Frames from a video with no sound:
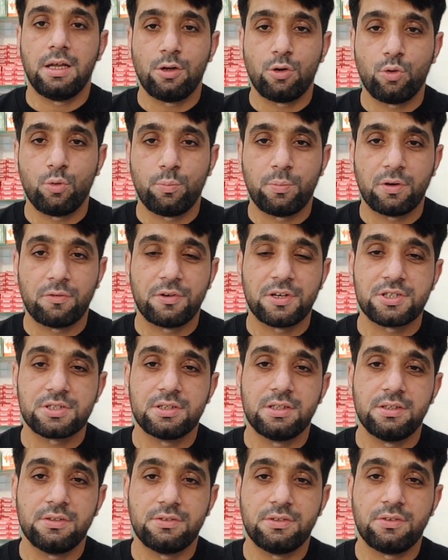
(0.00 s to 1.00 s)
Hello,
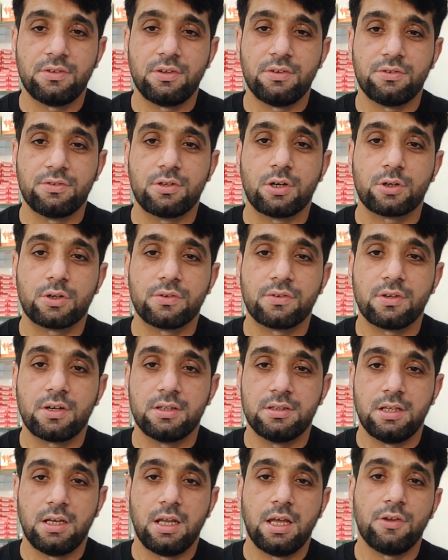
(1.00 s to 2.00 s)
professionals. This is Dr.
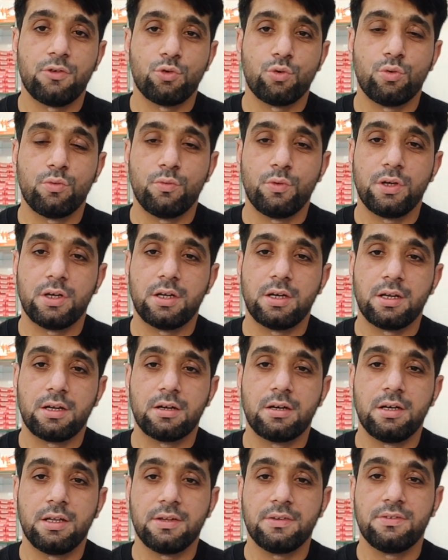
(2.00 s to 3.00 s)
Saad, and as you know, we are
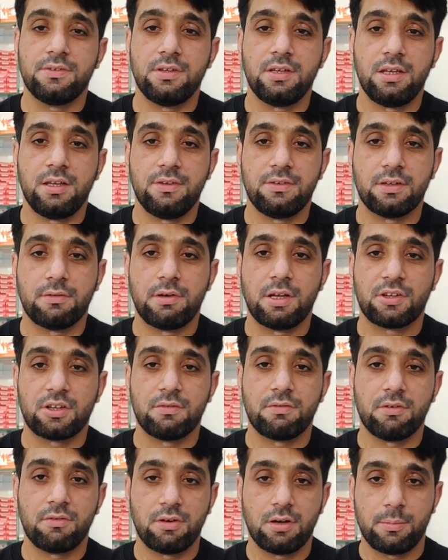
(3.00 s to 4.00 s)
recording series of
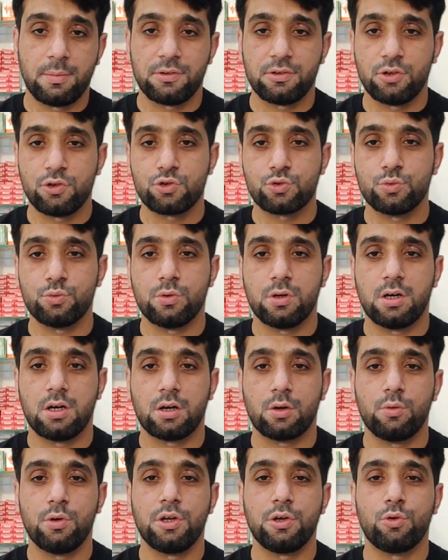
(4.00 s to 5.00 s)
lecture for pharmacists who
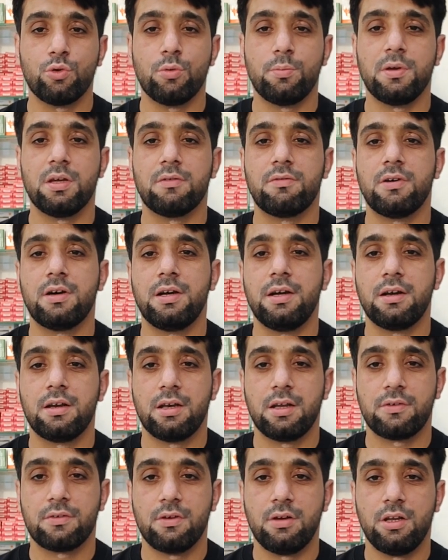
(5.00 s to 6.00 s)
are going to appear for
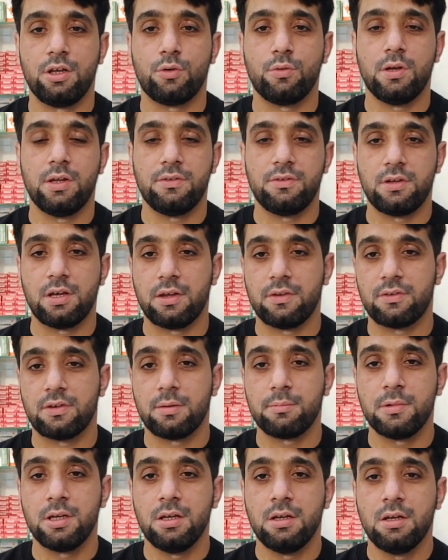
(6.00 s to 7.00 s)
international equivalency
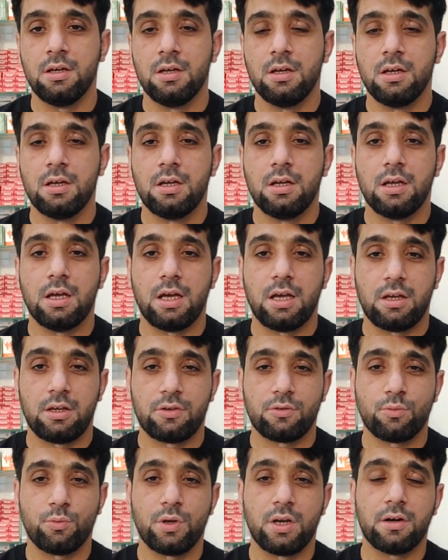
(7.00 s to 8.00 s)
exam.
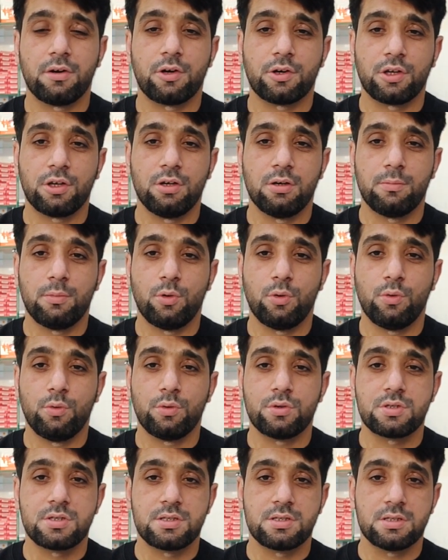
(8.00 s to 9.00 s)
As we are talking
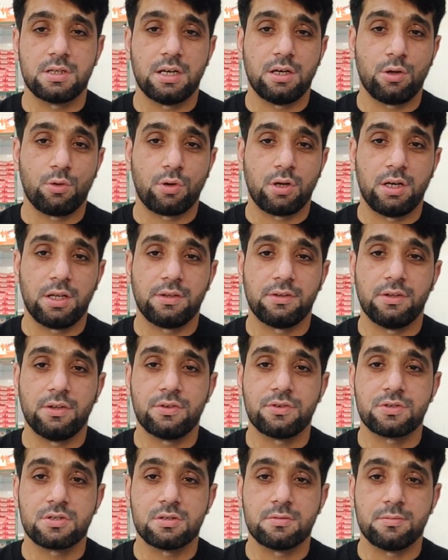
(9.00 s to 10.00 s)
about endocrine
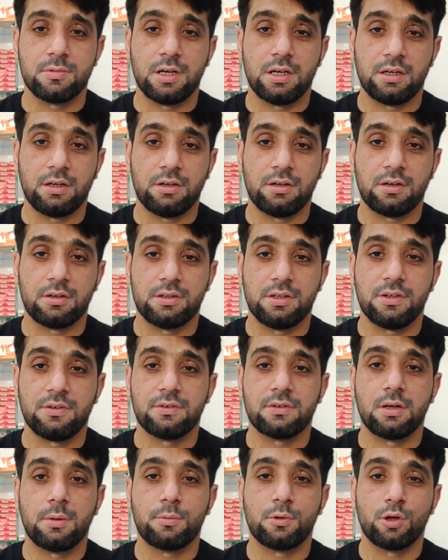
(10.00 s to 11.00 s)
system, and under
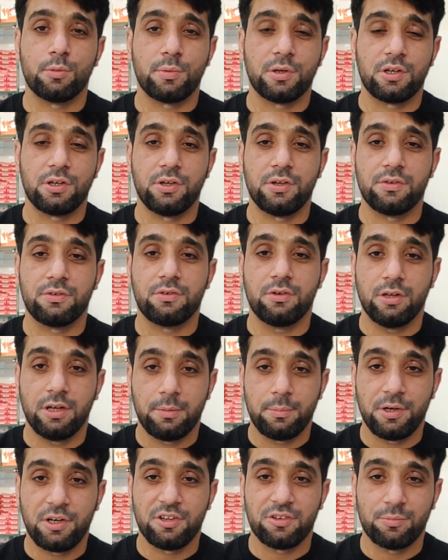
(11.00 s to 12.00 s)
this subtopic is
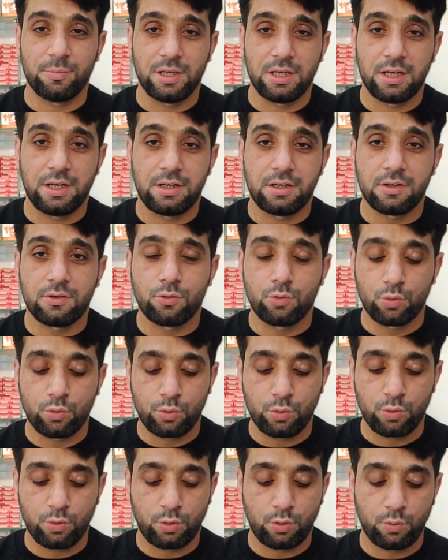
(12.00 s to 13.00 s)
diabetes mellitus.
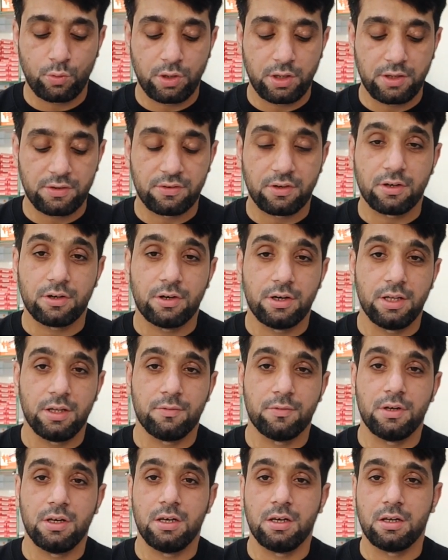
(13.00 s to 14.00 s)
So today's
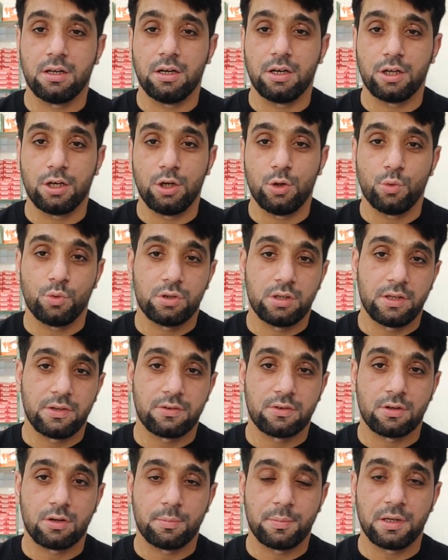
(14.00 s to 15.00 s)
recording will conclude
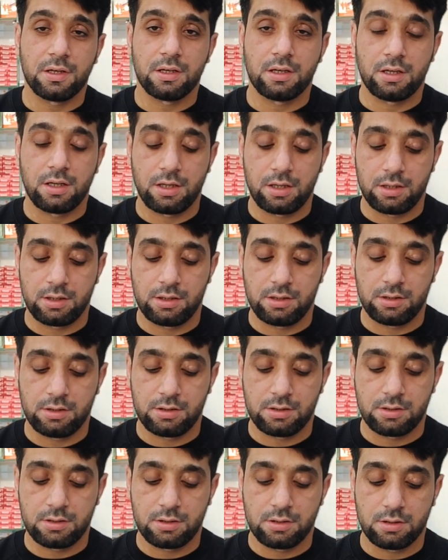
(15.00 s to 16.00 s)
this topic,
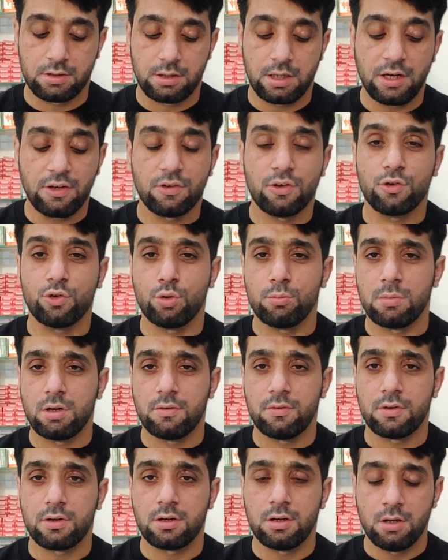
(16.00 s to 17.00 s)
and let's resume
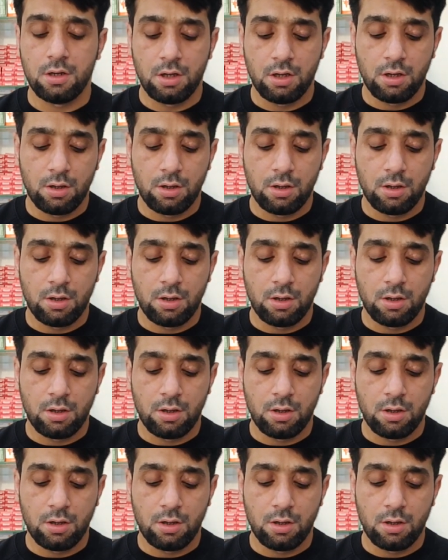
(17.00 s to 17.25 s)
our